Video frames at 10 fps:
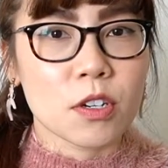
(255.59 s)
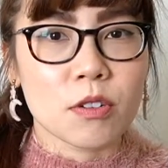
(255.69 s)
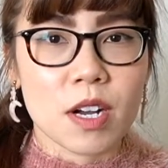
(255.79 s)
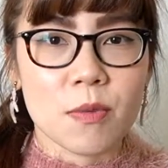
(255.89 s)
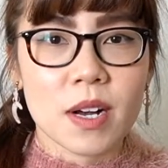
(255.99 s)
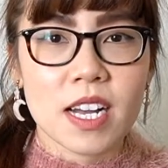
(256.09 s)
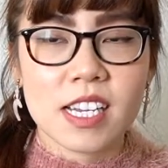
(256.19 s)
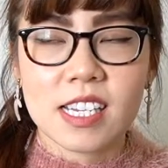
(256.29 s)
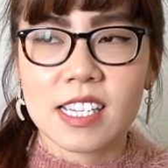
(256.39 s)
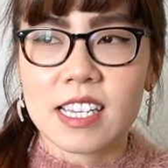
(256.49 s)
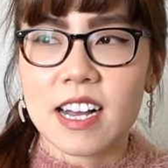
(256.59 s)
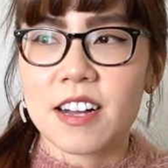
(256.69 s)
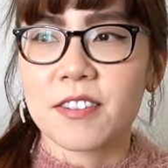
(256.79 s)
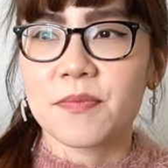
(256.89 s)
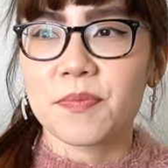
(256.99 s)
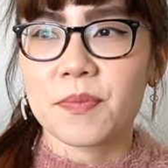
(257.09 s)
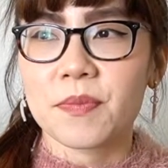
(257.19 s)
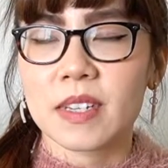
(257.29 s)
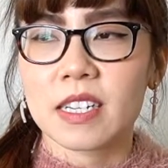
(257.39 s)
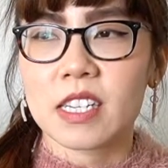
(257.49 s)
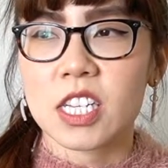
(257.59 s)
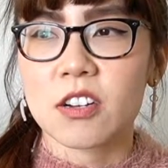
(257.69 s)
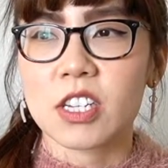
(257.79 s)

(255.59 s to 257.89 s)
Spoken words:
who I was. So